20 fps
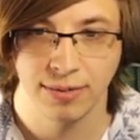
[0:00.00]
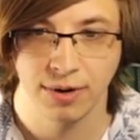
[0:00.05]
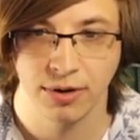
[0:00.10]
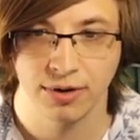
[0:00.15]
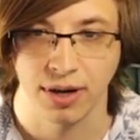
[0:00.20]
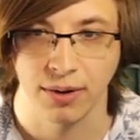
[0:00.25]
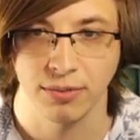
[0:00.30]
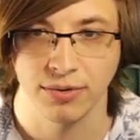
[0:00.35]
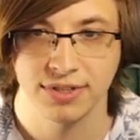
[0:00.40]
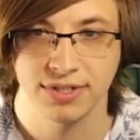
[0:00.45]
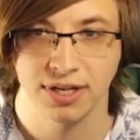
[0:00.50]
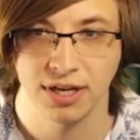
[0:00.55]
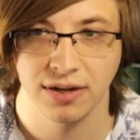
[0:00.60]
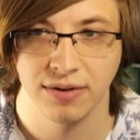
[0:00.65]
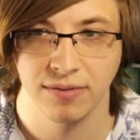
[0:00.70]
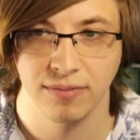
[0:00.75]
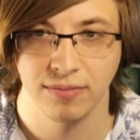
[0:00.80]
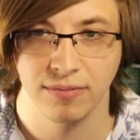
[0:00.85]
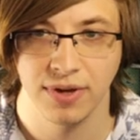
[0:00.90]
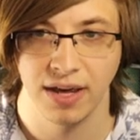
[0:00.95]
Okay, we'll
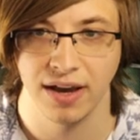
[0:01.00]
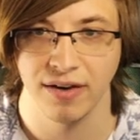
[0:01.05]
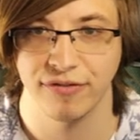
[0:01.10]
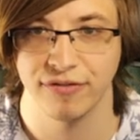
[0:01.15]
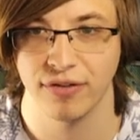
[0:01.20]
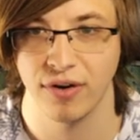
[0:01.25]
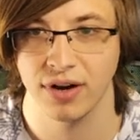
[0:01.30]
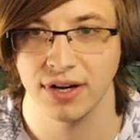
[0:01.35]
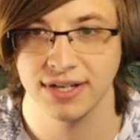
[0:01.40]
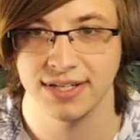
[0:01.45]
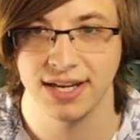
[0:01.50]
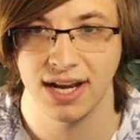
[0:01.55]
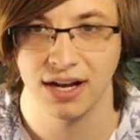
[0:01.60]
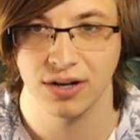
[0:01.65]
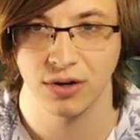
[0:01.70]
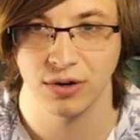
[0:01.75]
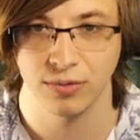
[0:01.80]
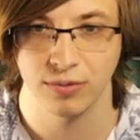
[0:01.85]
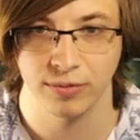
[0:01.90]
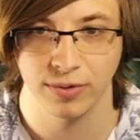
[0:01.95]
say, yeah, frog attack
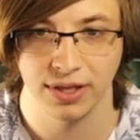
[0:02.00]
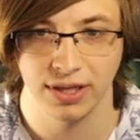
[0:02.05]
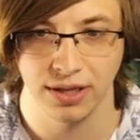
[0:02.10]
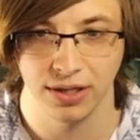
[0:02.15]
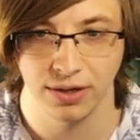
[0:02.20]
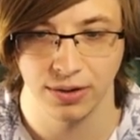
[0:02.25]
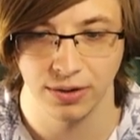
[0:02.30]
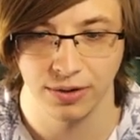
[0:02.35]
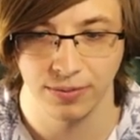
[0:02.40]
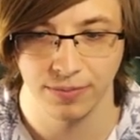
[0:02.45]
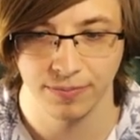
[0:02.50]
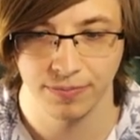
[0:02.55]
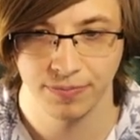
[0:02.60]
on reload.